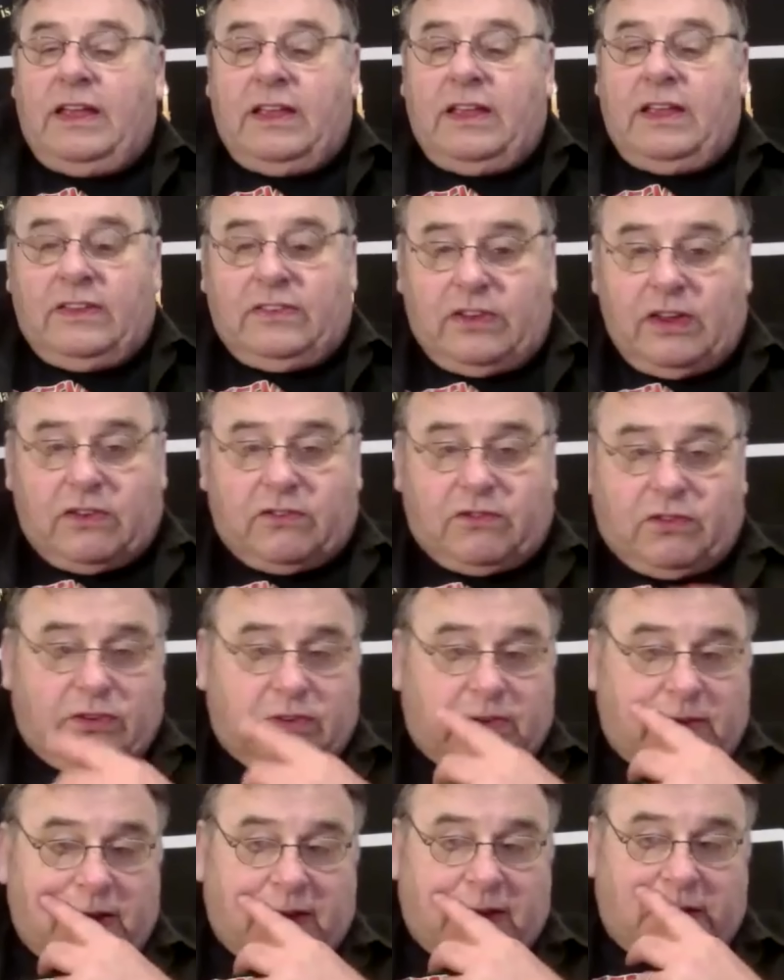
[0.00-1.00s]
It's
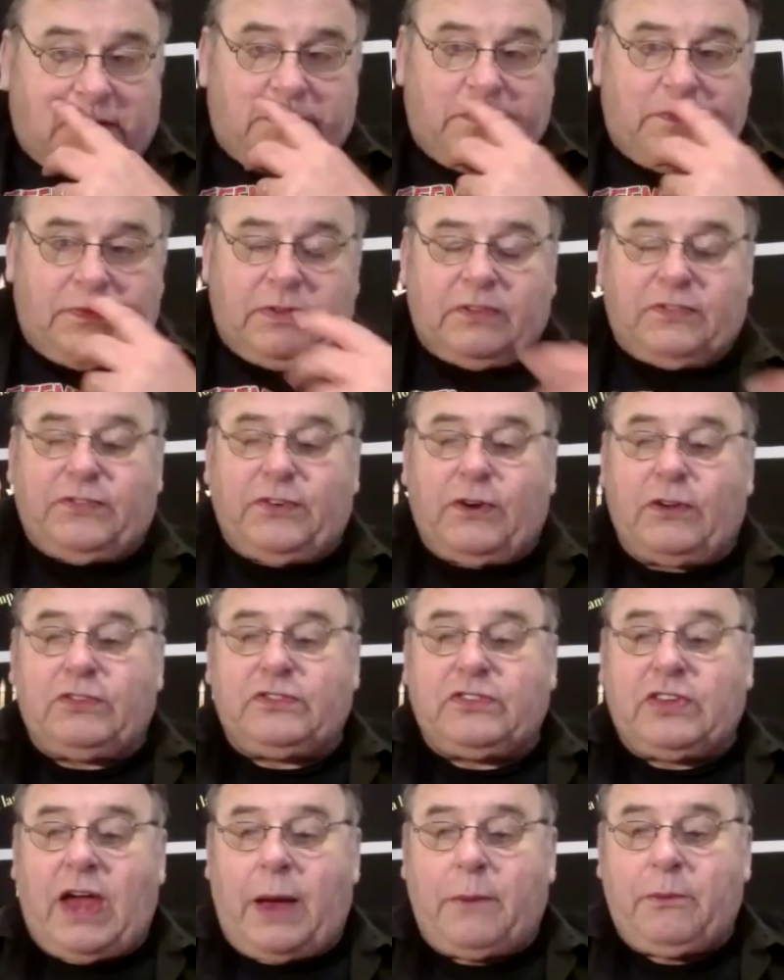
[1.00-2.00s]
interesting. The first
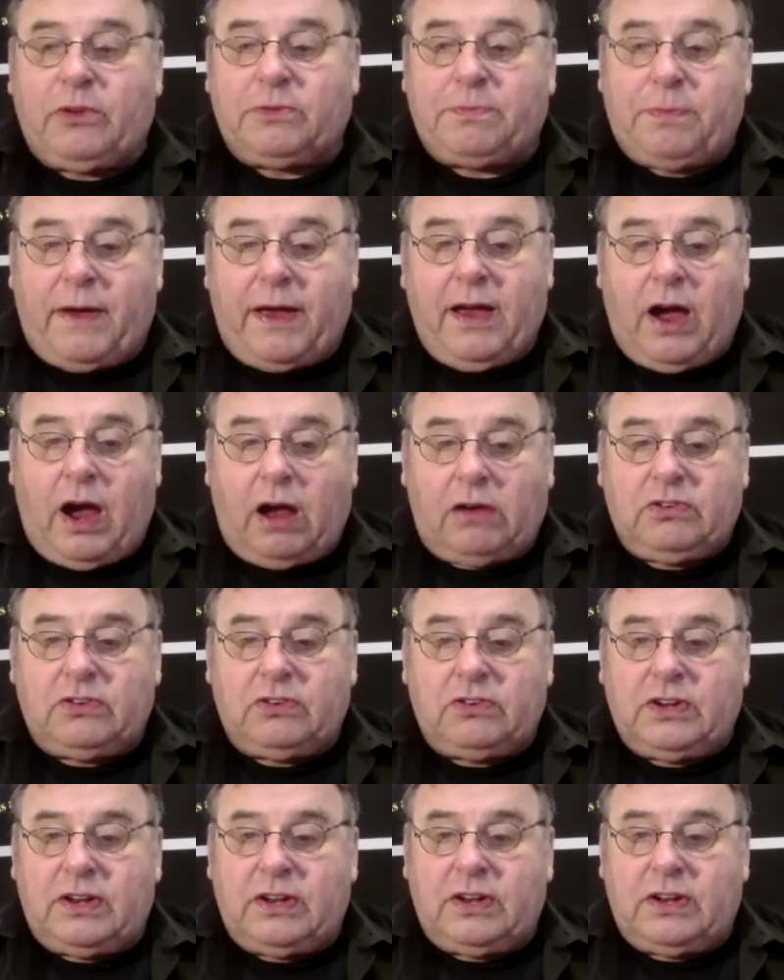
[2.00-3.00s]
time was by
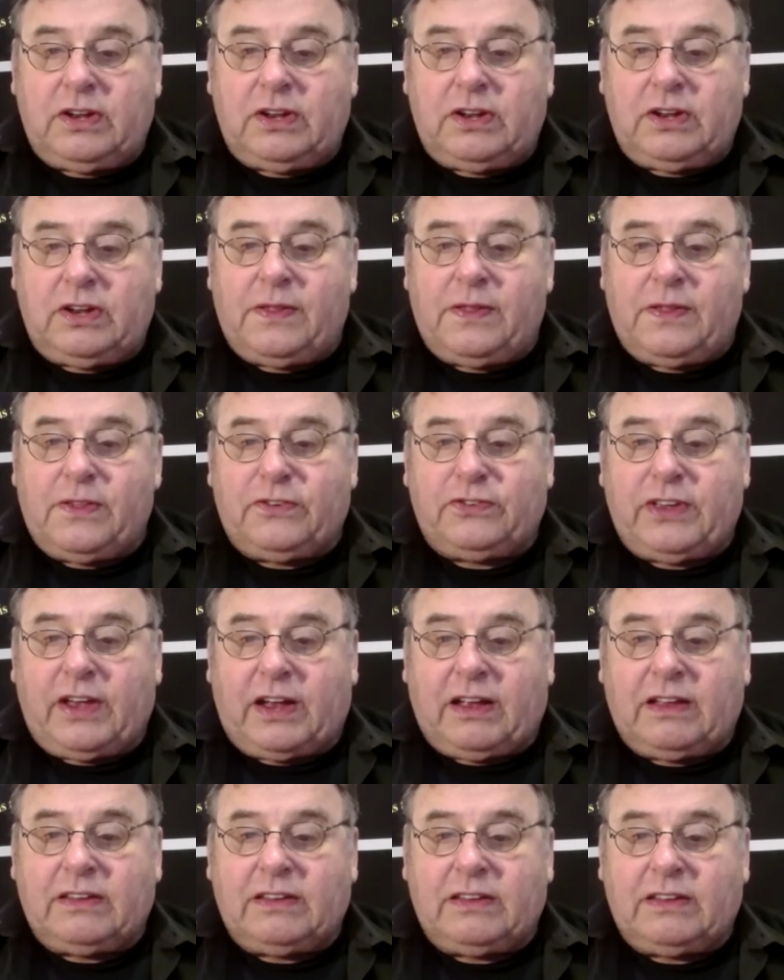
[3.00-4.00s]
hydrogen, and the
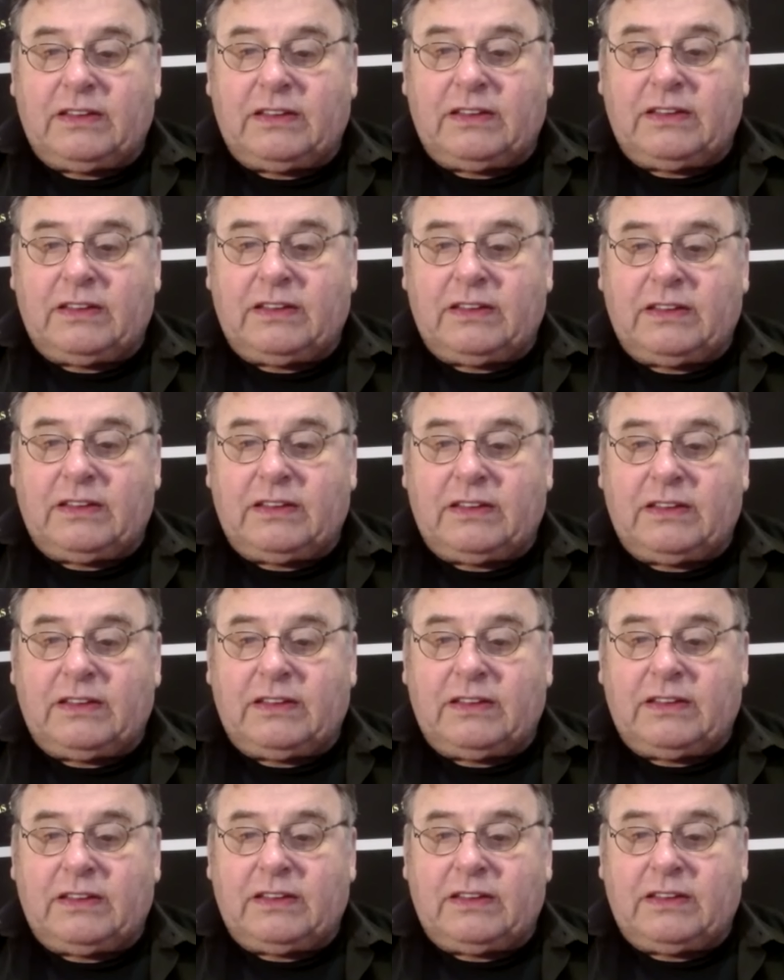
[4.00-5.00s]
second
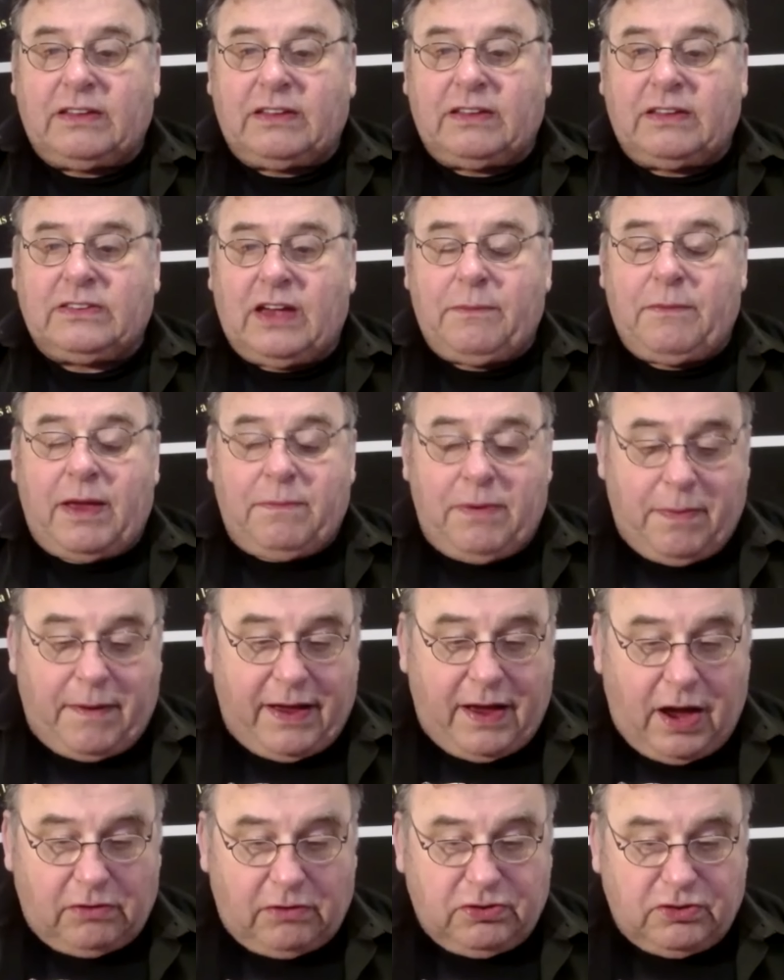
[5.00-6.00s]
time may
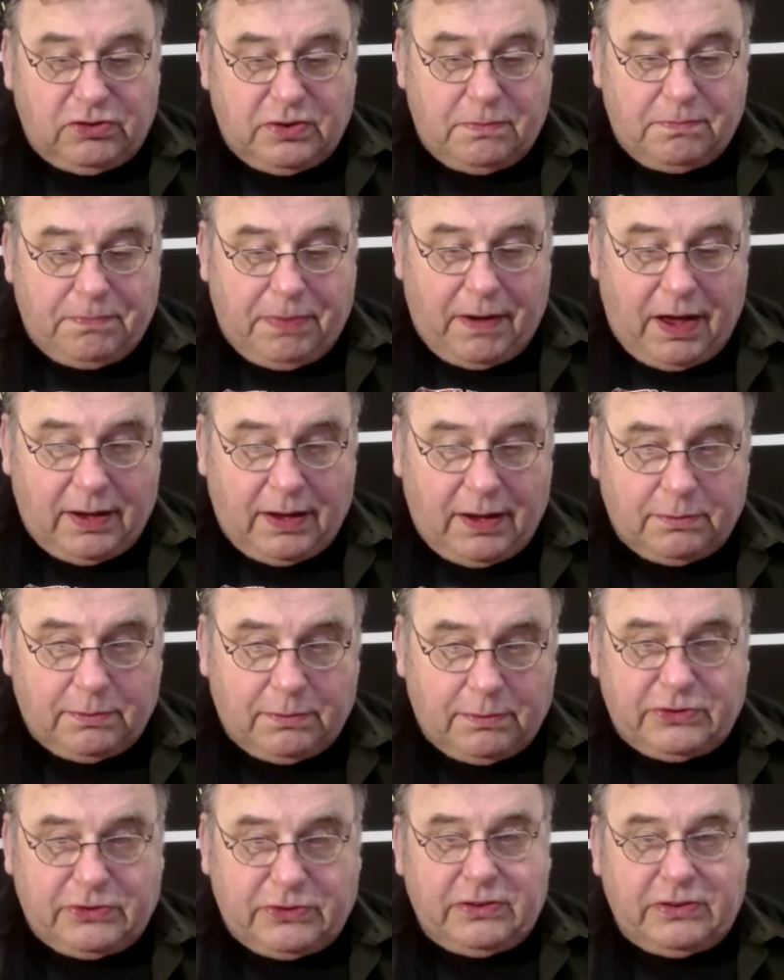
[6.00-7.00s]
be by hydrogen
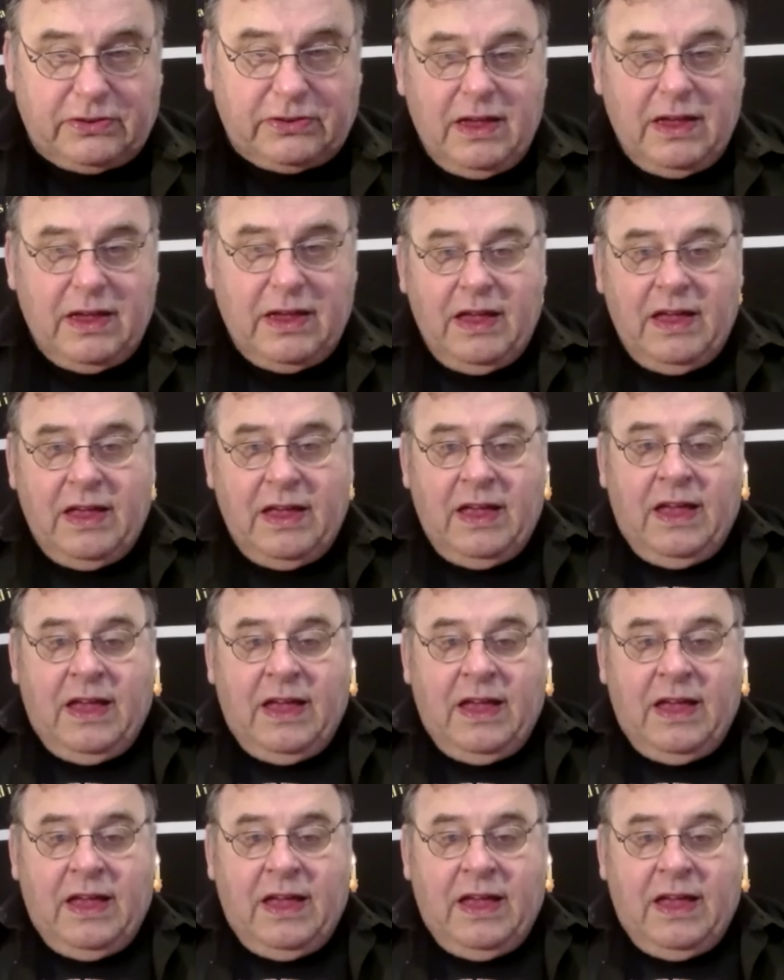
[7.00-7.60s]
bombs.